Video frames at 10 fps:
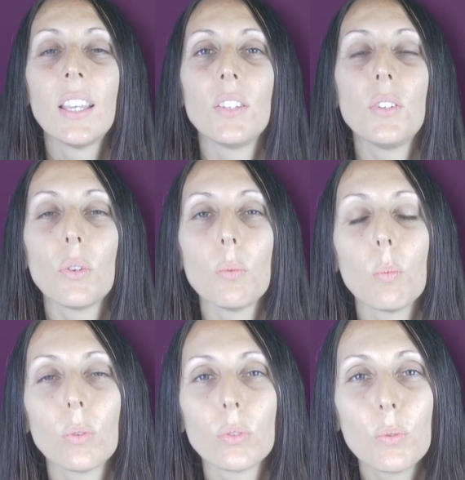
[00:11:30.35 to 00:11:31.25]
You don't
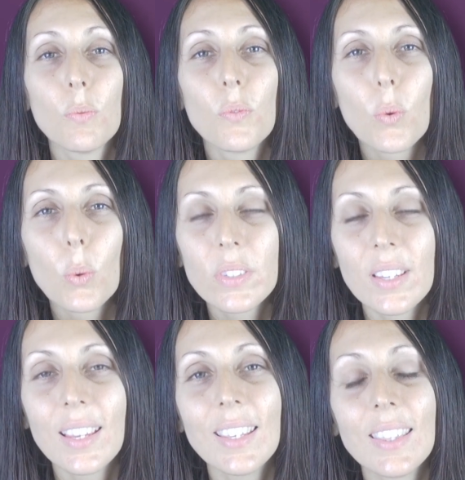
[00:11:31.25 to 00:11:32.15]
want to force
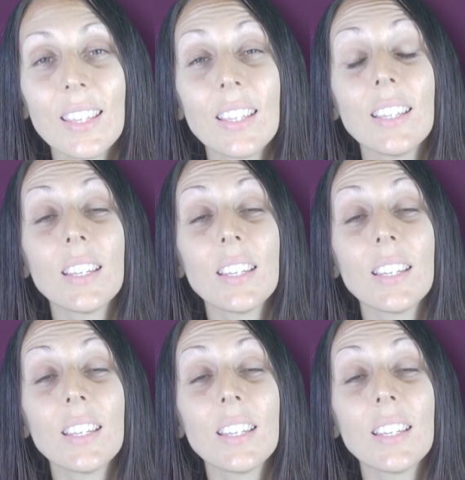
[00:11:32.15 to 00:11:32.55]
anything,